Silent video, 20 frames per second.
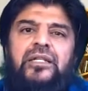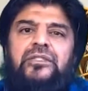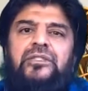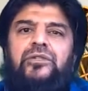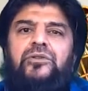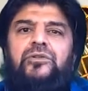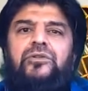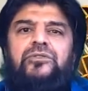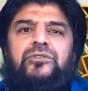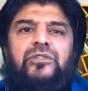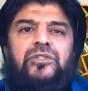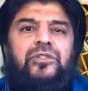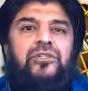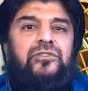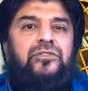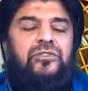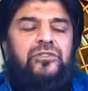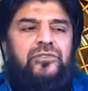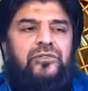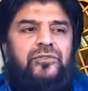the
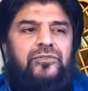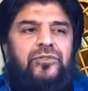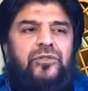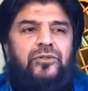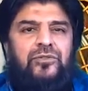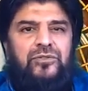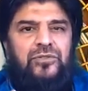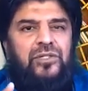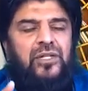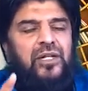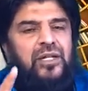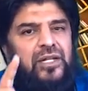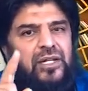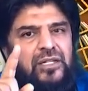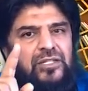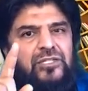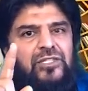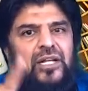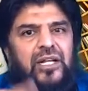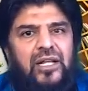consequences of those.
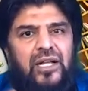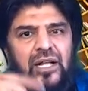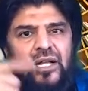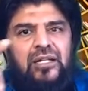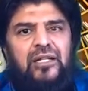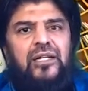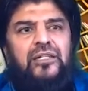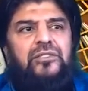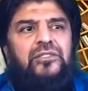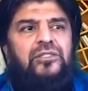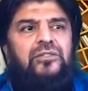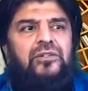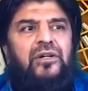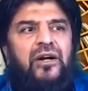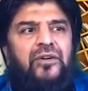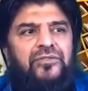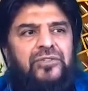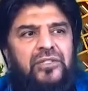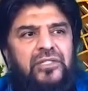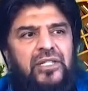Inshallah, I'll continue
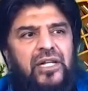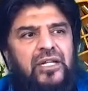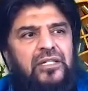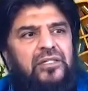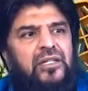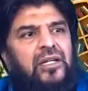after that.